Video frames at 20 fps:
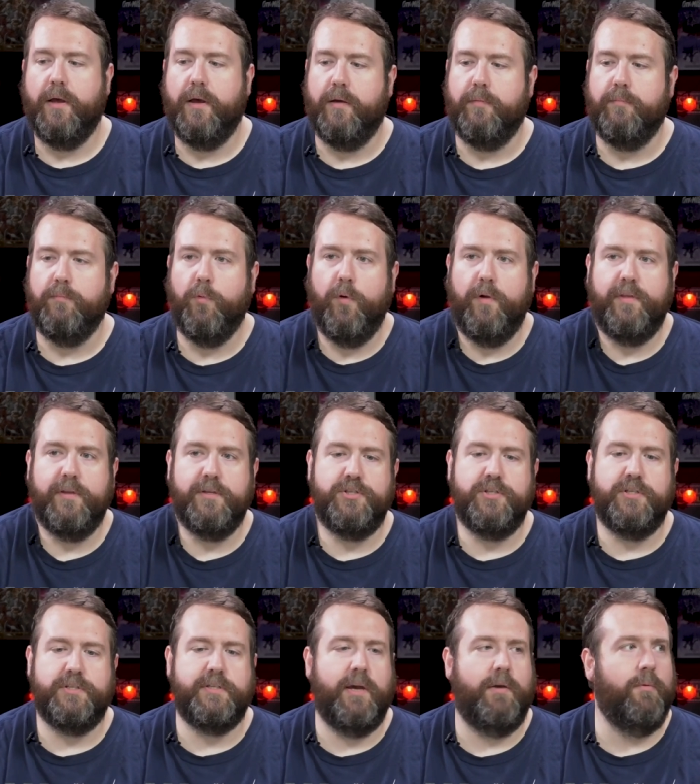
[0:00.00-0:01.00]
uh, more than
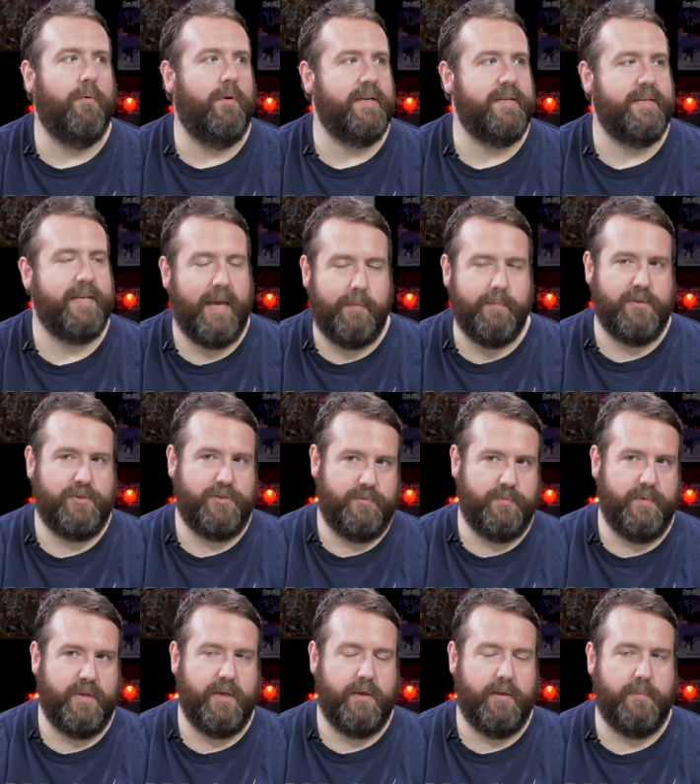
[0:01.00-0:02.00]
just I want to damage
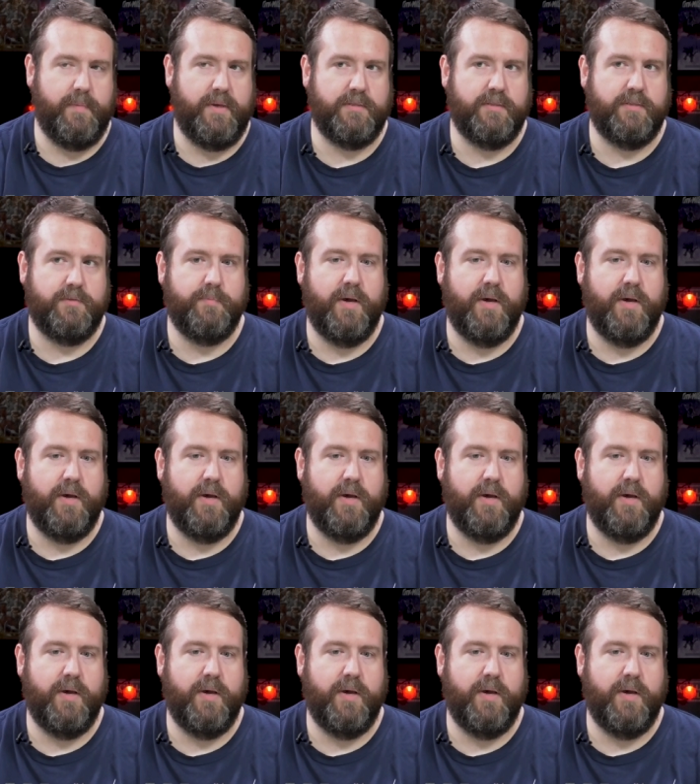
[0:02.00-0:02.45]
as many enemies as